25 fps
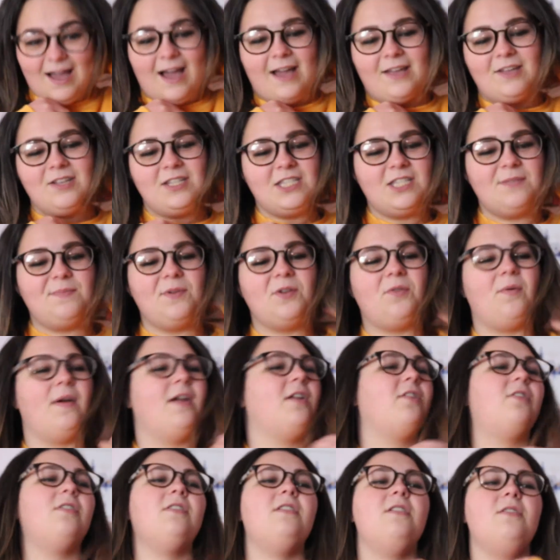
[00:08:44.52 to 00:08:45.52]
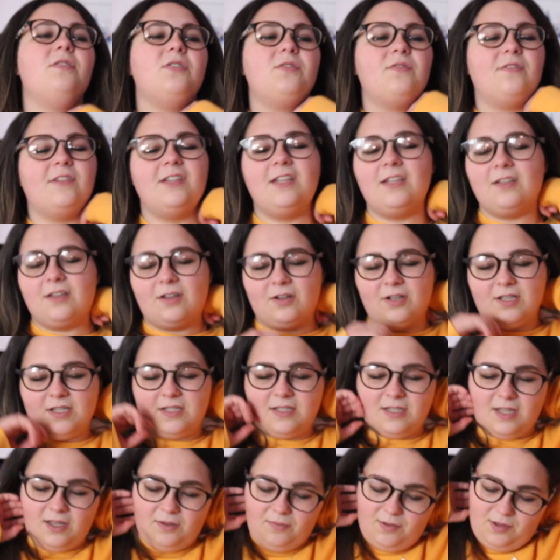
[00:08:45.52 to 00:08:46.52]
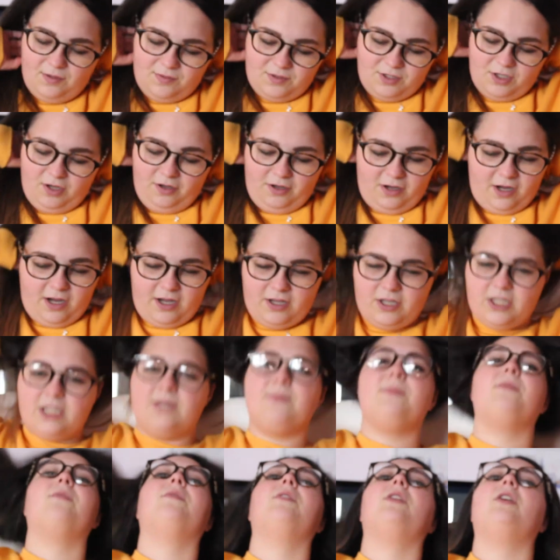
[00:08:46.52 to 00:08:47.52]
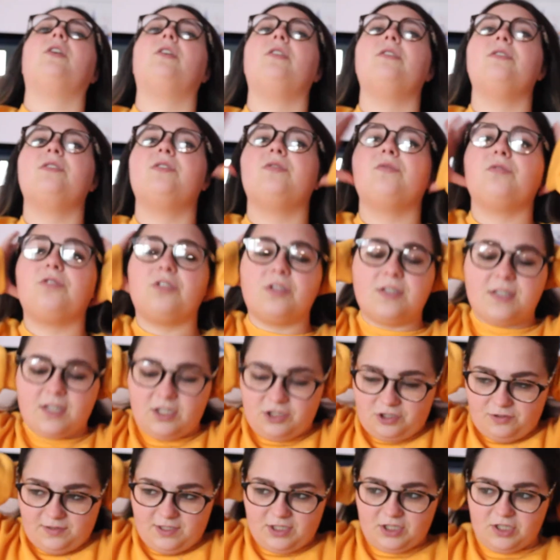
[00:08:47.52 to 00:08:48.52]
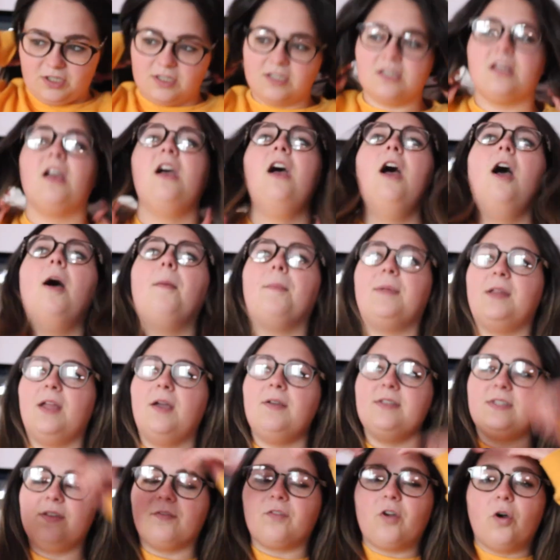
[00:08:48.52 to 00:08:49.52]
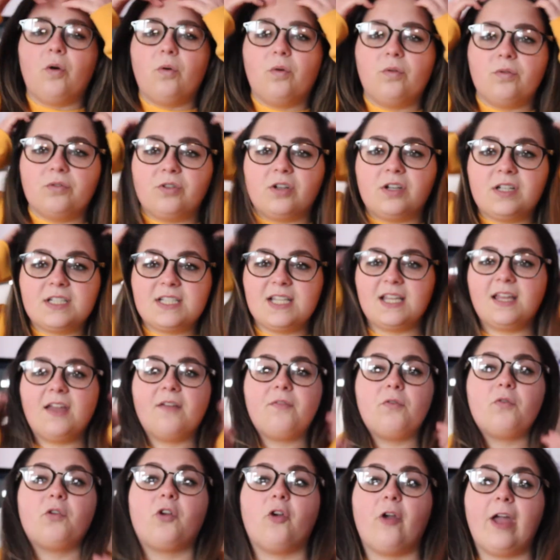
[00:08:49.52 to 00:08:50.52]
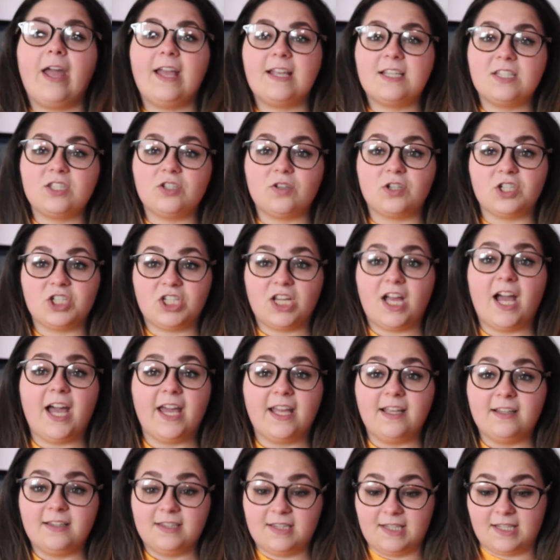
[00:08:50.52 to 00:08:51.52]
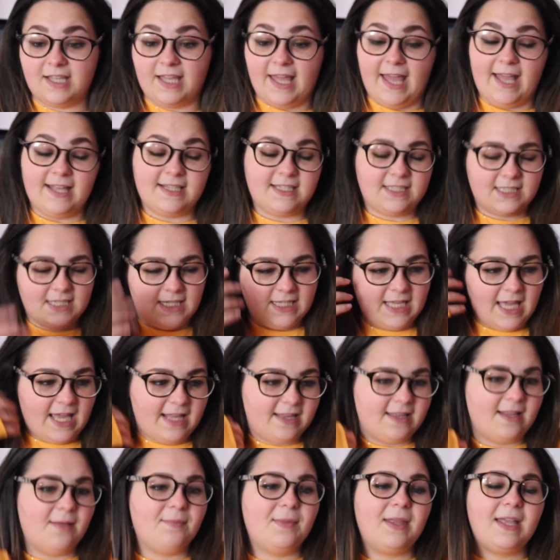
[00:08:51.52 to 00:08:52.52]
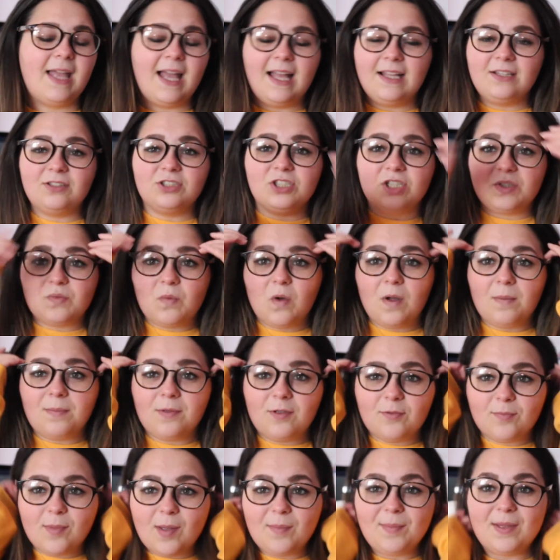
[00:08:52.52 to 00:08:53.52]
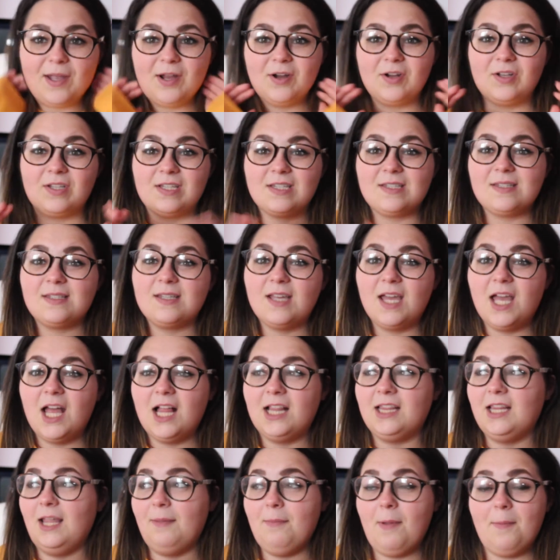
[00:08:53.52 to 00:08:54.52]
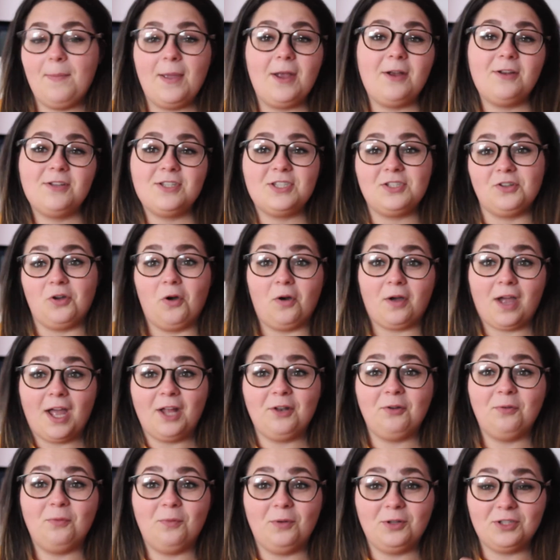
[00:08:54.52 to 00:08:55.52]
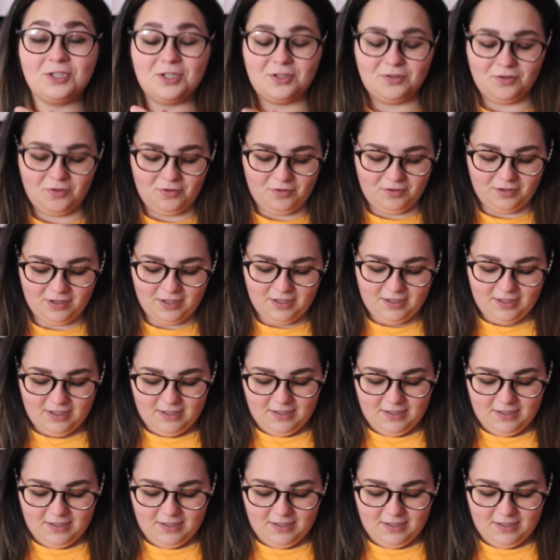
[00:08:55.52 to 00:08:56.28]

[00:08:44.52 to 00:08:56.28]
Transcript: I used to be quite good. It's funny, because like when I was younger, I used to be really good in social situations, but now as I've got older, it's like I've regressed to a shy kid again, and I'm like, I just want to be with my parents. Let my parents talk. I don't want to talk.